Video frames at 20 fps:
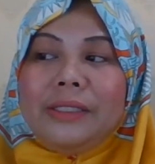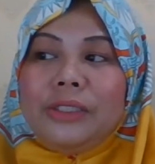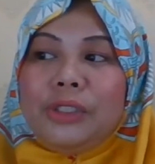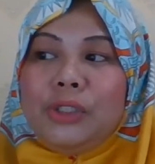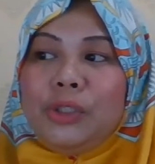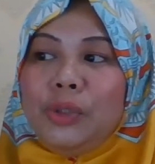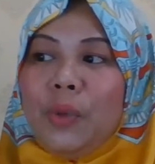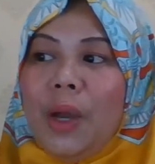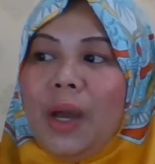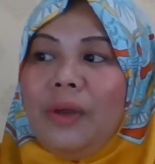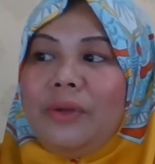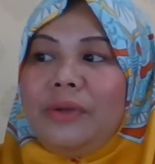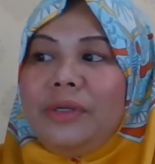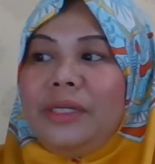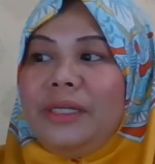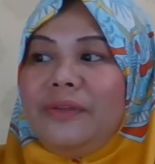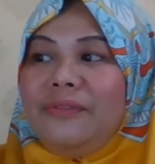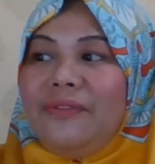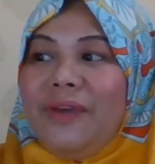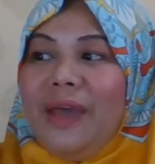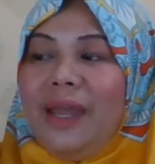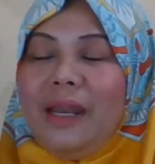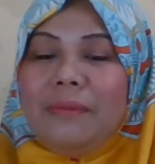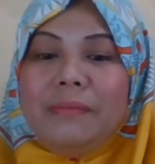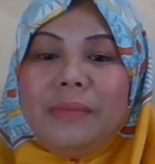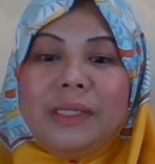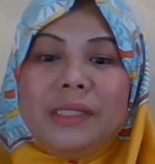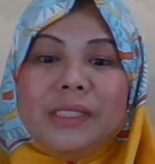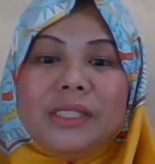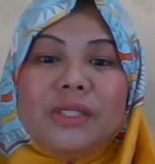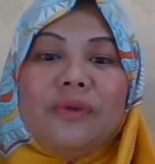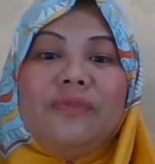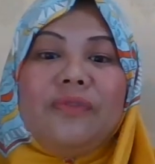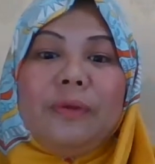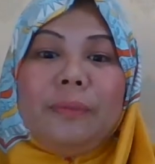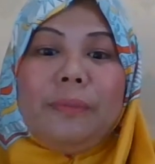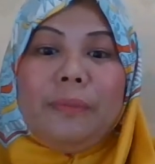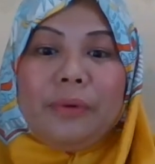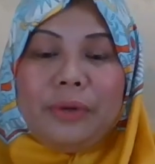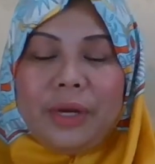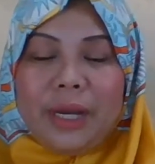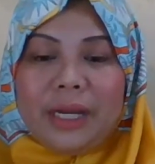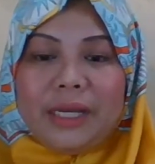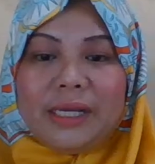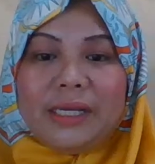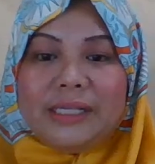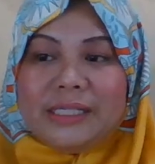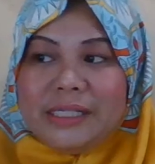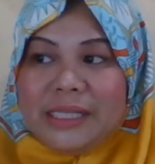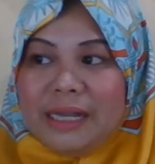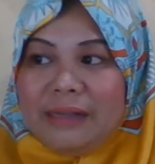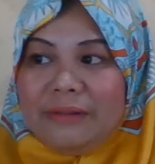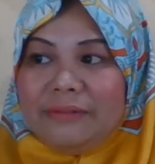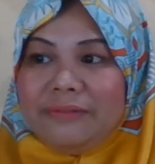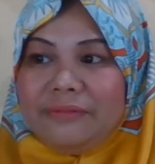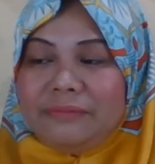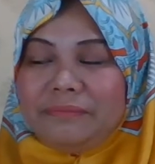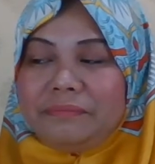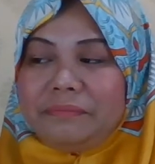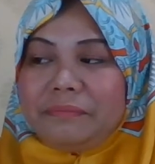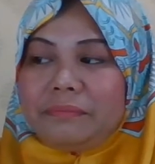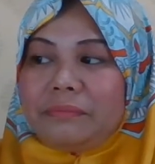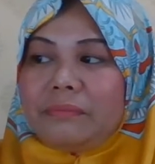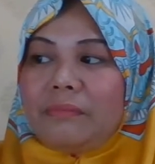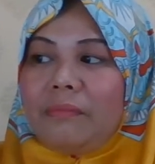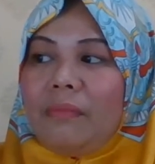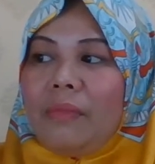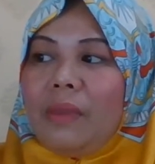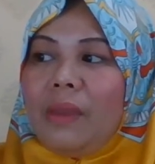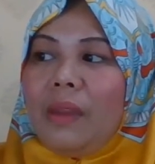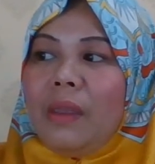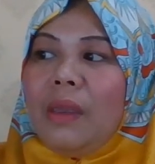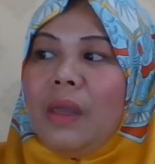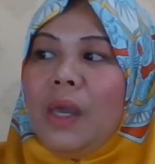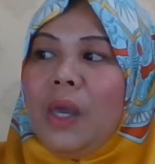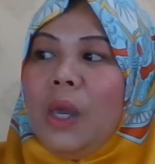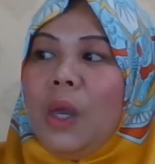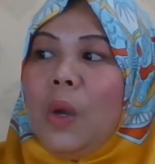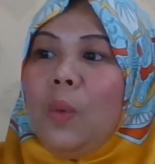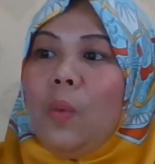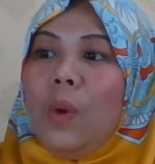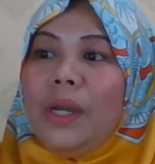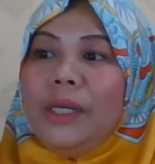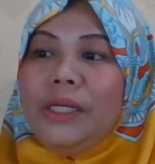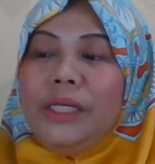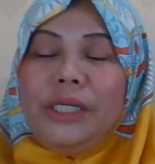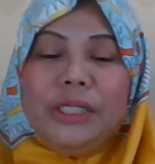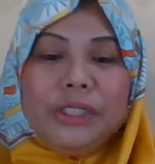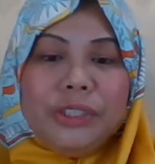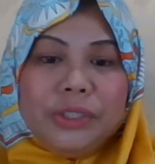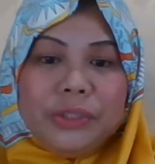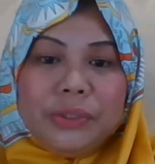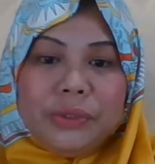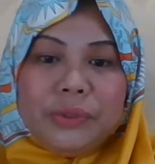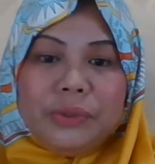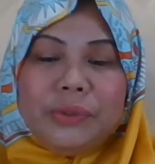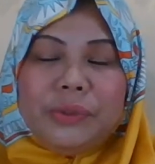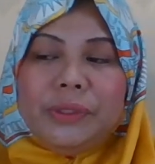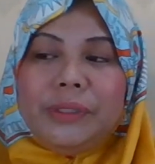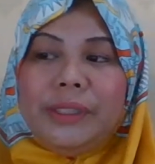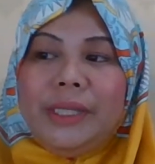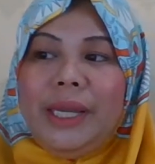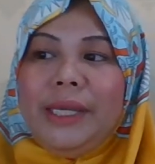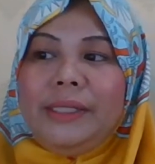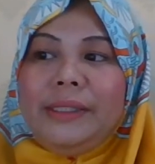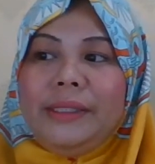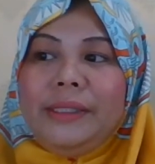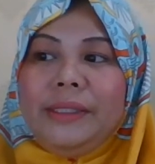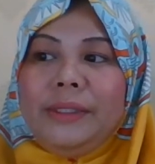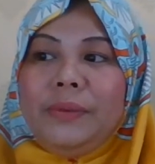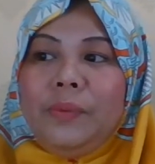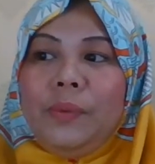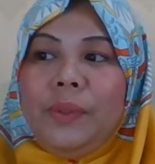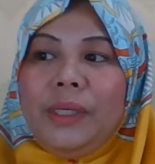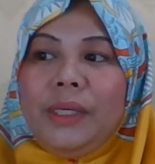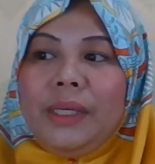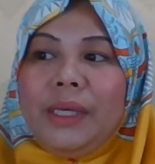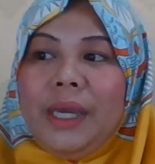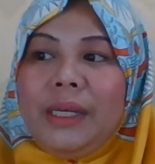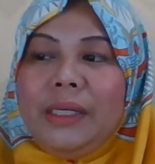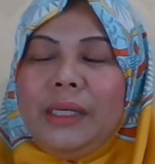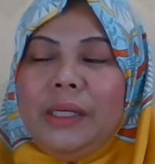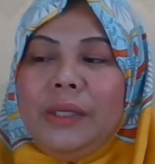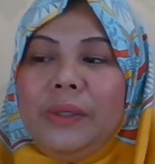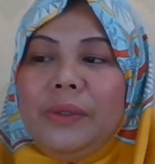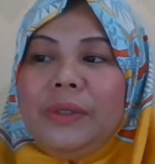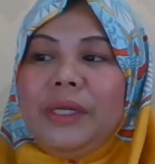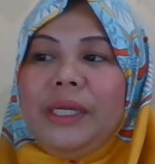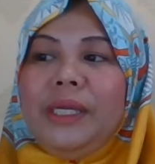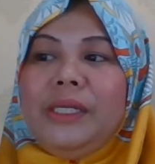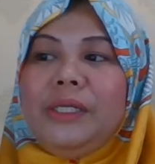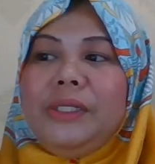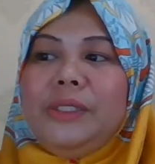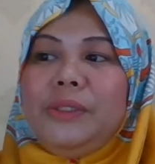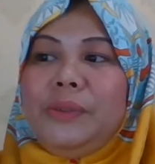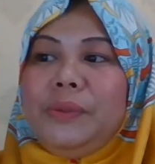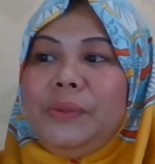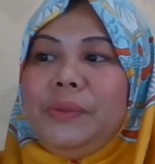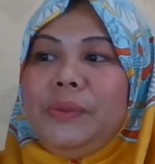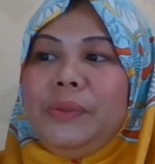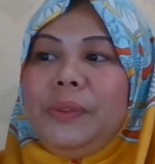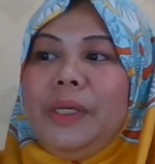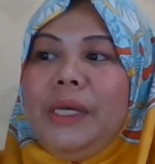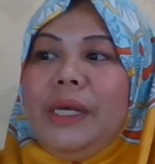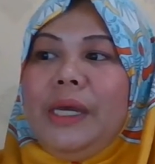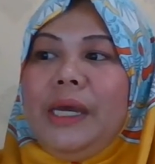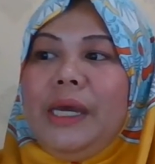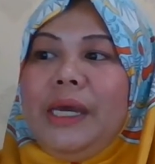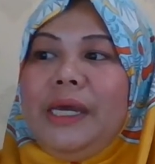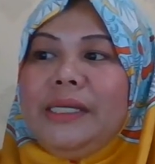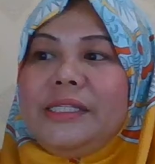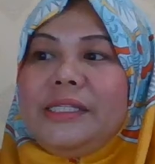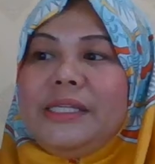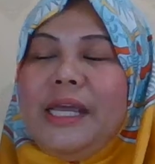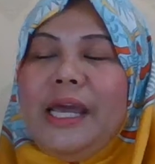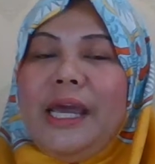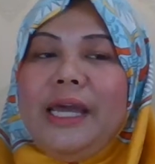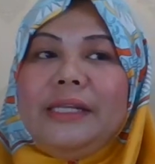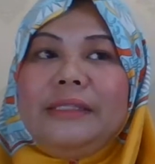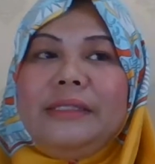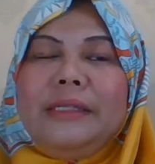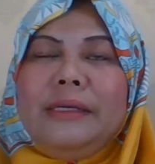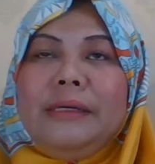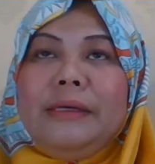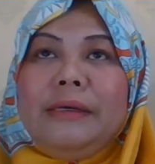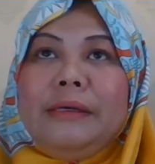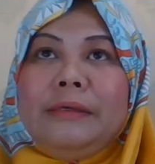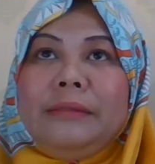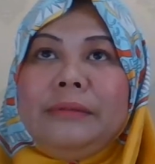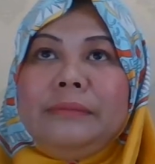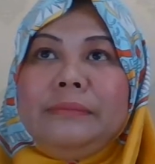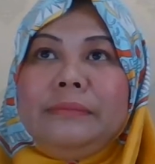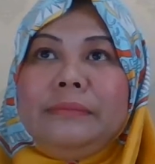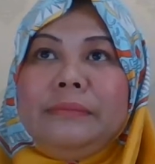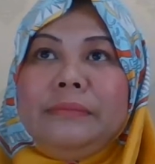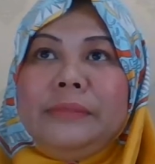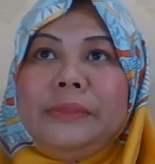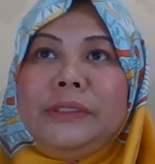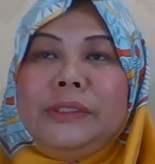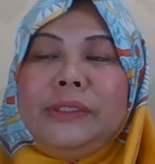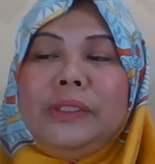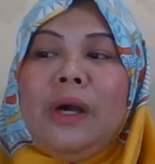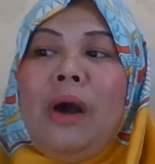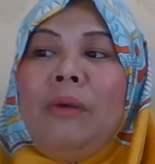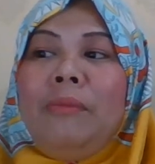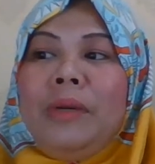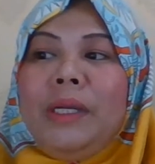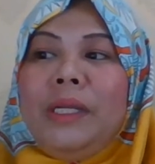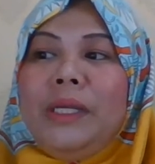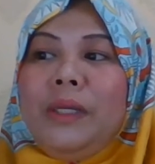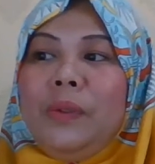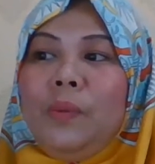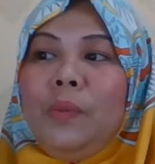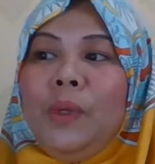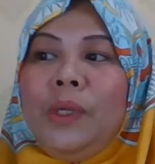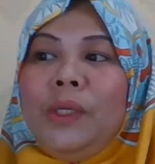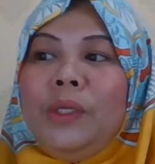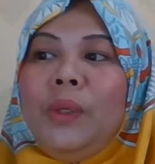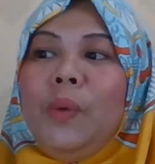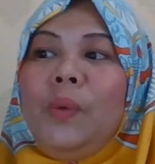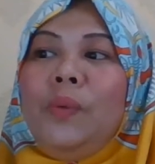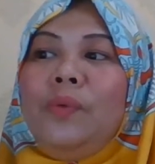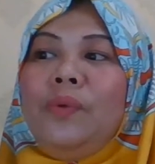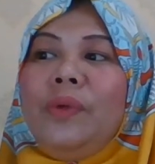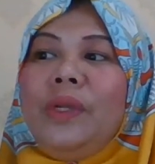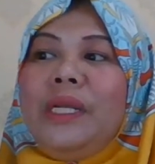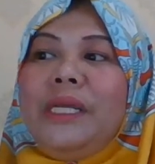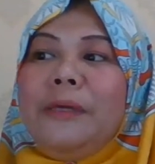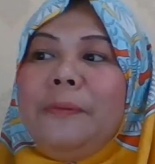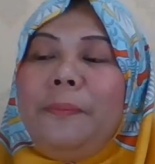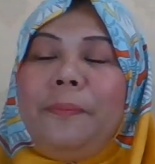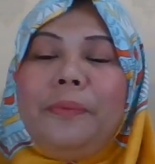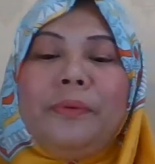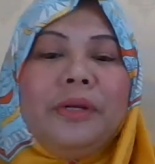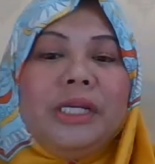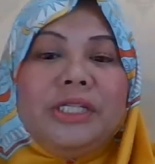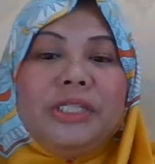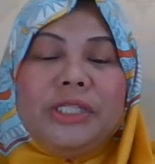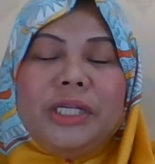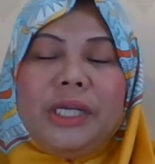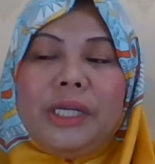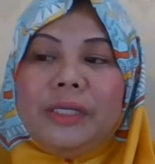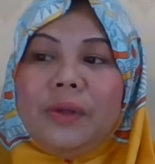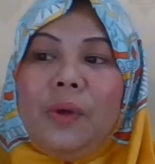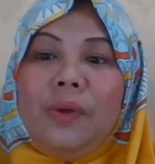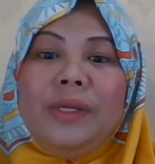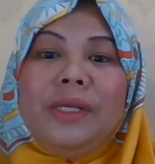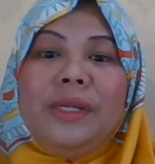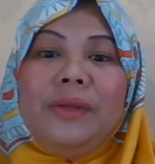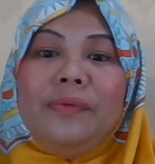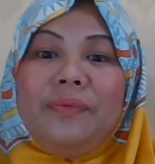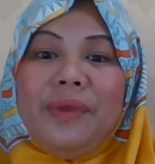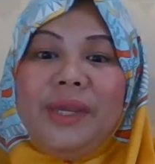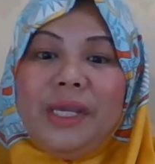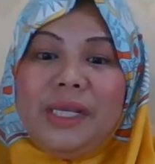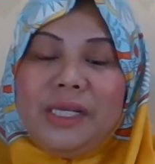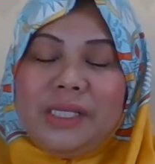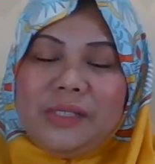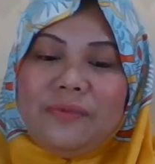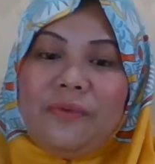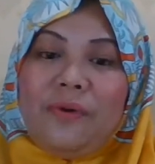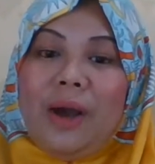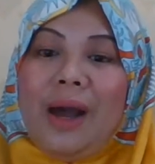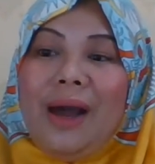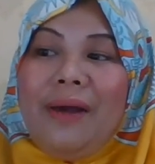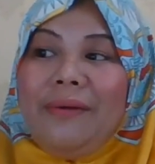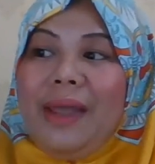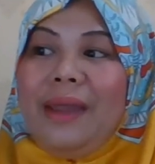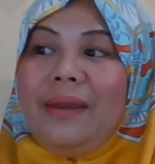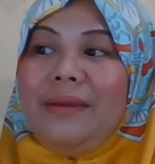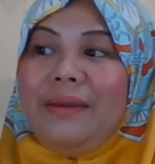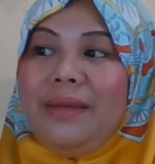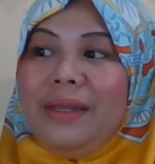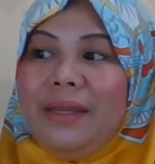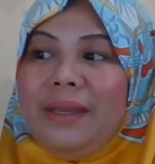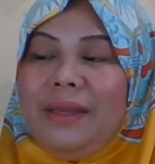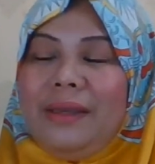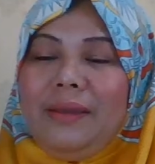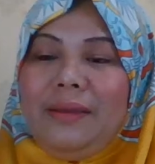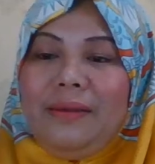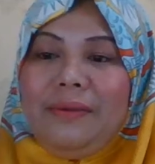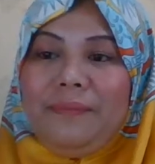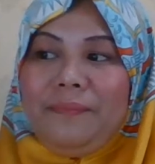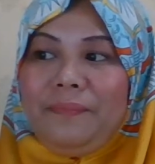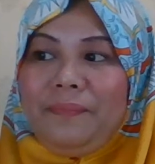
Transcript: throughout the developments of the product itself. One issue that we can look into is that normally we don't really appreciate on the risk for R&D.